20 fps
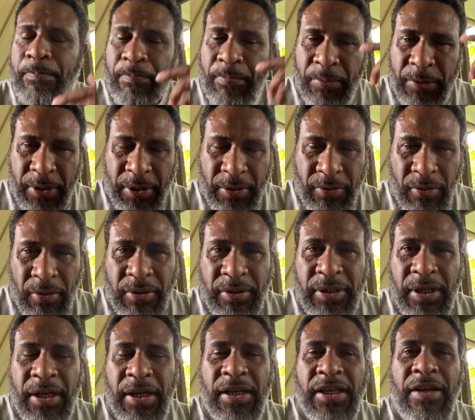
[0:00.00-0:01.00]
putting
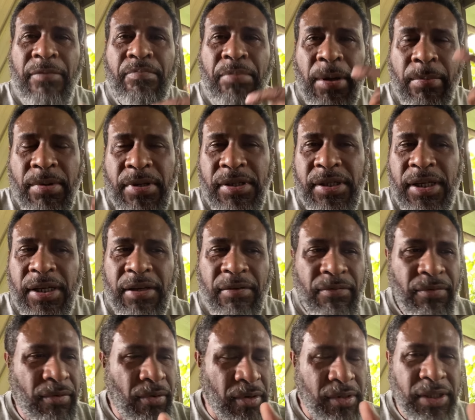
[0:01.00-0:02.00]
content and publishing
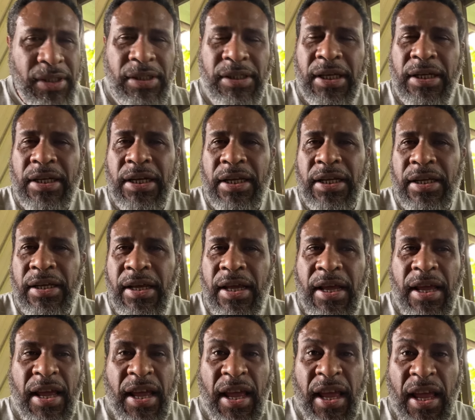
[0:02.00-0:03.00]
consistently
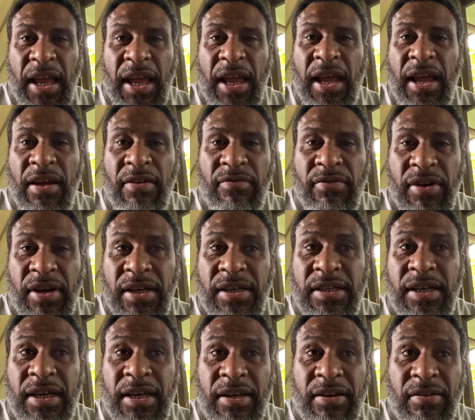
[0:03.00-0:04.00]
every
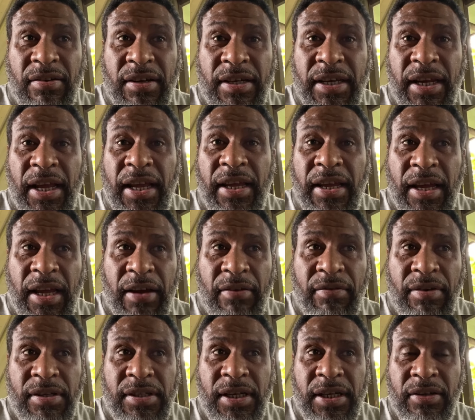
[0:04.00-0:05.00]
single day,
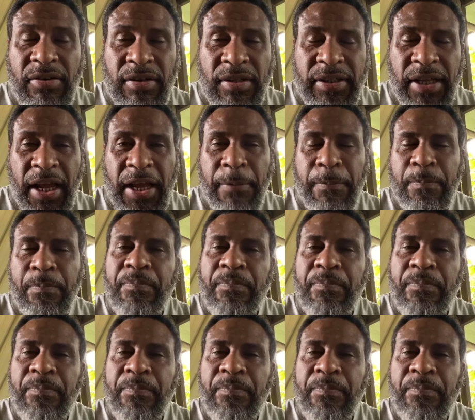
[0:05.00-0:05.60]
every single time.